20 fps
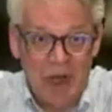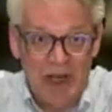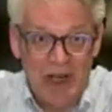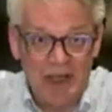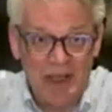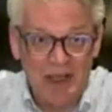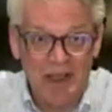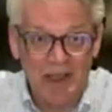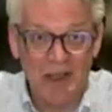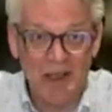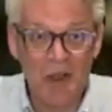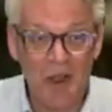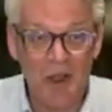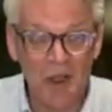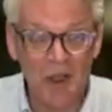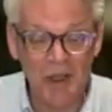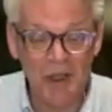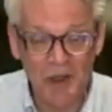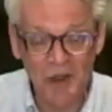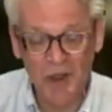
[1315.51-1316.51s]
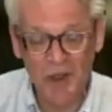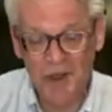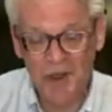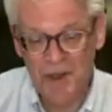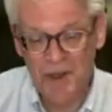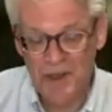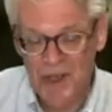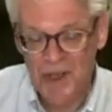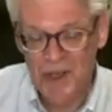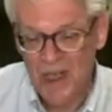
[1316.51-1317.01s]
it into all the
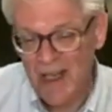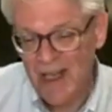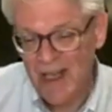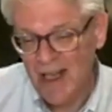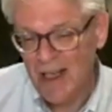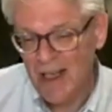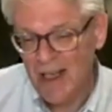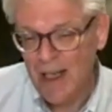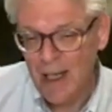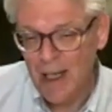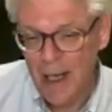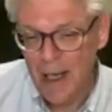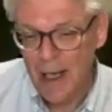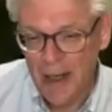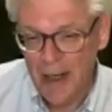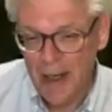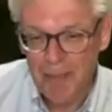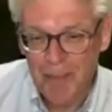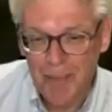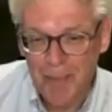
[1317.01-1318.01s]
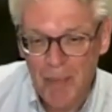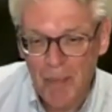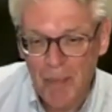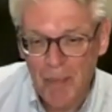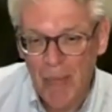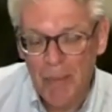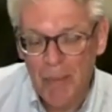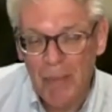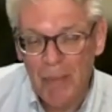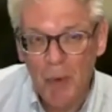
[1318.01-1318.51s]
courses?
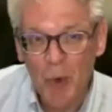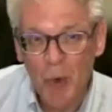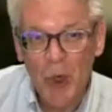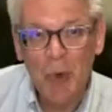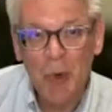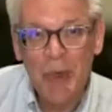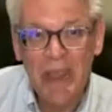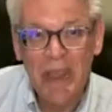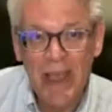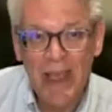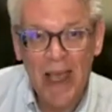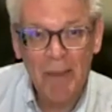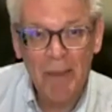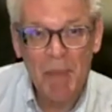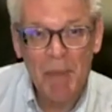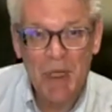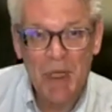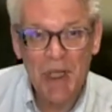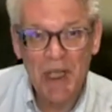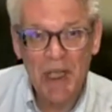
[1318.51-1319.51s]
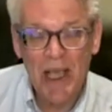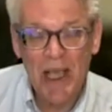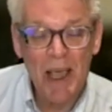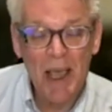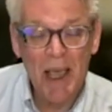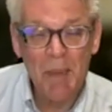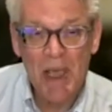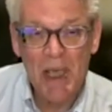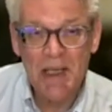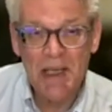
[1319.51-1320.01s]
My work with I mentioned the
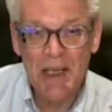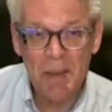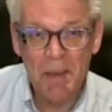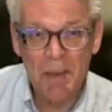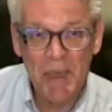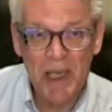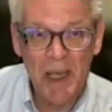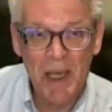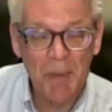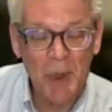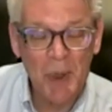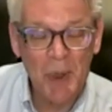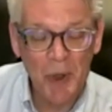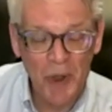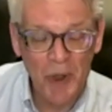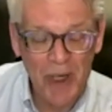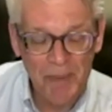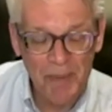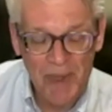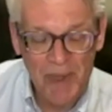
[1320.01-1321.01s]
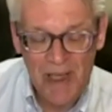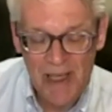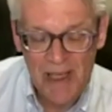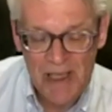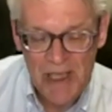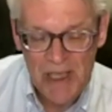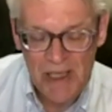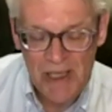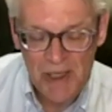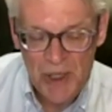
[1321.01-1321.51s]
MS MBA program that I
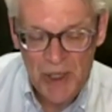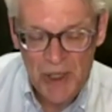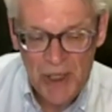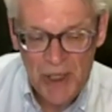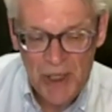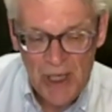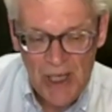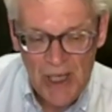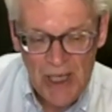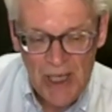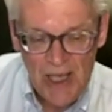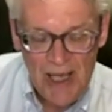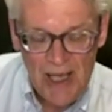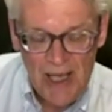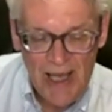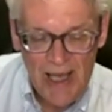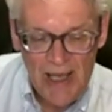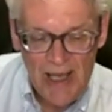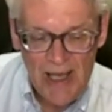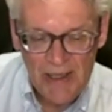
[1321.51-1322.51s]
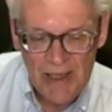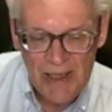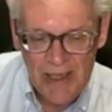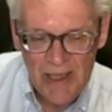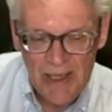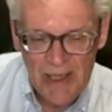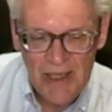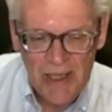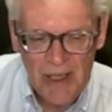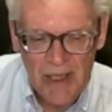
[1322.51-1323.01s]
teach, and
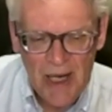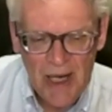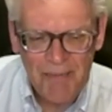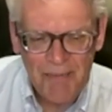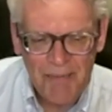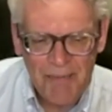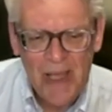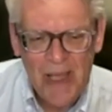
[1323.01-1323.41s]
I'm